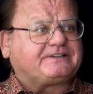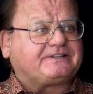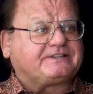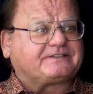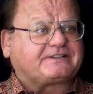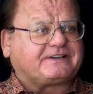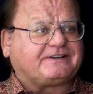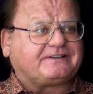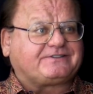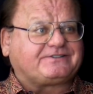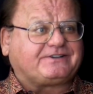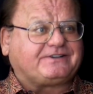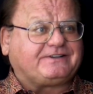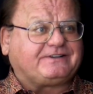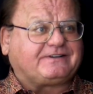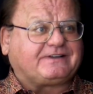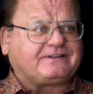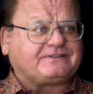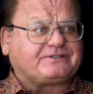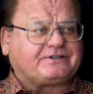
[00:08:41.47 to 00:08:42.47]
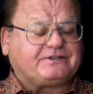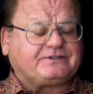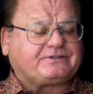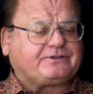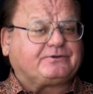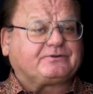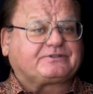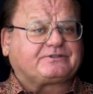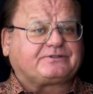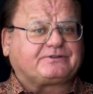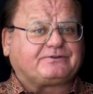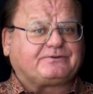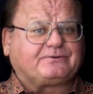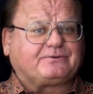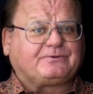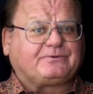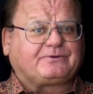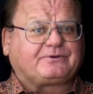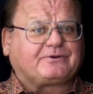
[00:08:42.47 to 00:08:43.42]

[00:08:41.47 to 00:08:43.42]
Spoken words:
She said she's used to